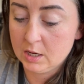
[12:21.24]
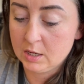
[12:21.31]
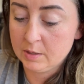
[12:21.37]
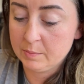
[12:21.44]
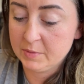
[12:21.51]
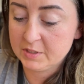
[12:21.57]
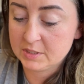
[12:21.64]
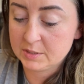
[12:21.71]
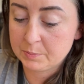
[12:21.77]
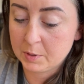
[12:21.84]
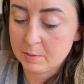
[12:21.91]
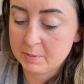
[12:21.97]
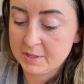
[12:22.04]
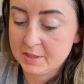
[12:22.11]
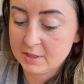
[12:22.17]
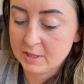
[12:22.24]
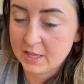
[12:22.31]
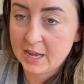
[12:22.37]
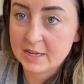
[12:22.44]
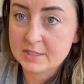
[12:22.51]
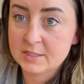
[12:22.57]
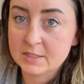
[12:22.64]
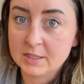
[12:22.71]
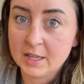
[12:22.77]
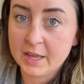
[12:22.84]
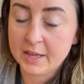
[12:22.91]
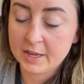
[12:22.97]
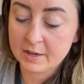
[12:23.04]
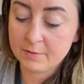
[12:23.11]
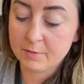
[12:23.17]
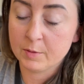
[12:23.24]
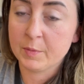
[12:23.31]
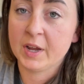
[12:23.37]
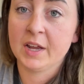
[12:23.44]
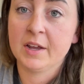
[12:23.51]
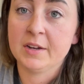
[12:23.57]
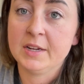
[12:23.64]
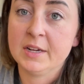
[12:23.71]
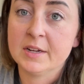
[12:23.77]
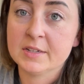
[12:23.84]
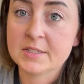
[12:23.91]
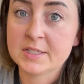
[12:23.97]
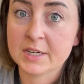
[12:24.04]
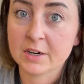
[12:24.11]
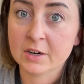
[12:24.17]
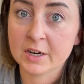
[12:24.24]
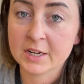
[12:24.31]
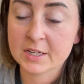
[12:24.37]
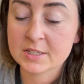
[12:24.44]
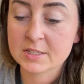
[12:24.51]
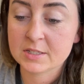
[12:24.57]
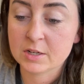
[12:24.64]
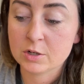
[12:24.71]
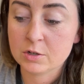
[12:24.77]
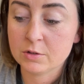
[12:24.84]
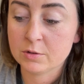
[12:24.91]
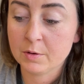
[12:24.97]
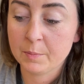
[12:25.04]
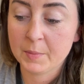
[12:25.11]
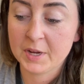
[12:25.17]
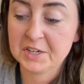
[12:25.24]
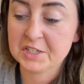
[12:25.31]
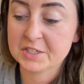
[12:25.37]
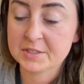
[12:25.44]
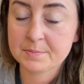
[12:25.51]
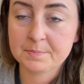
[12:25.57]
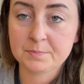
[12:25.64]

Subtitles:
This is probably the last leg for my Adidas T-Rex, so I might just